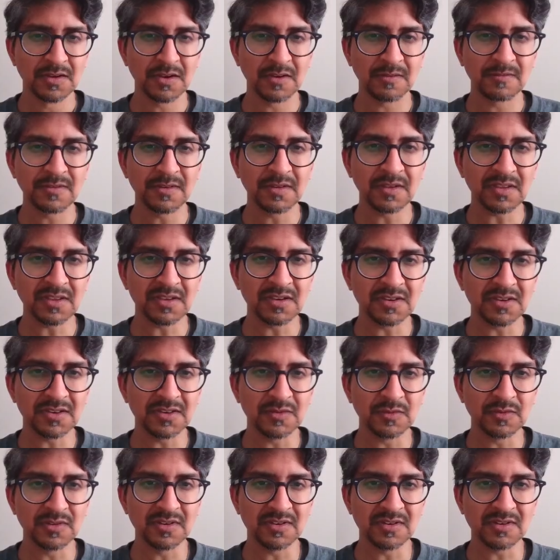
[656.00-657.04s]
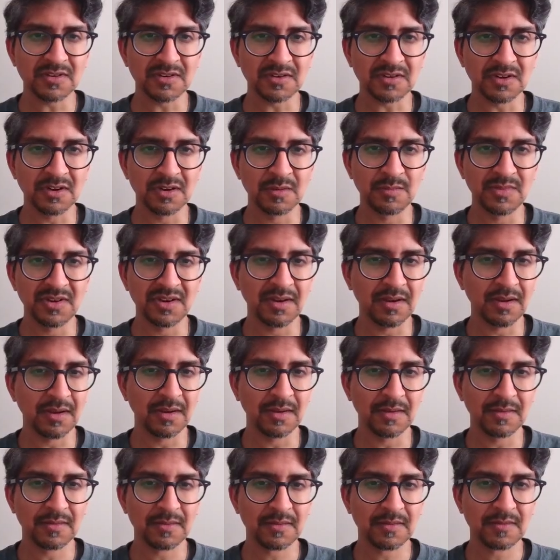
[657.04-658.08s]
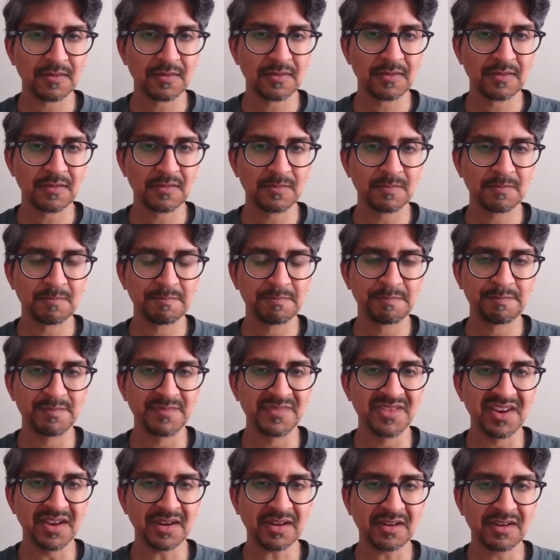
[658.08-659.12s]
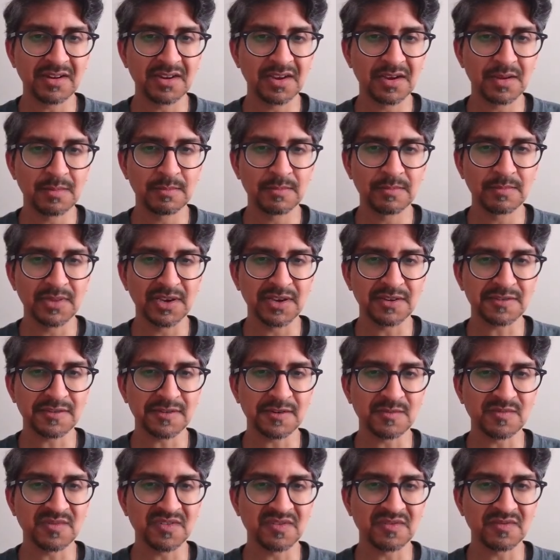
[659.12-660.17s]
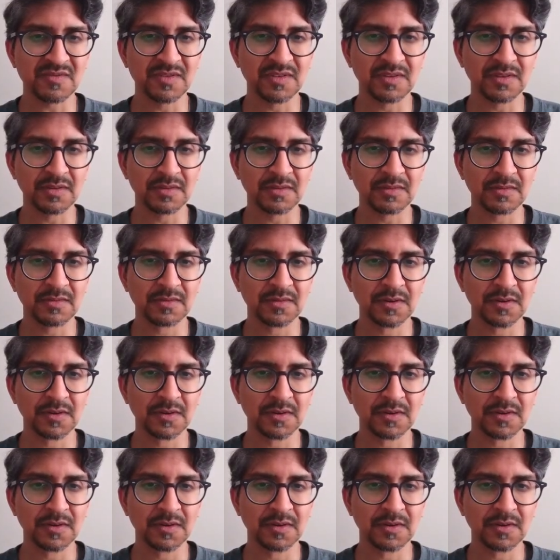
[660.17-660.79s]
I feel like this is going to be a nickname based on one of the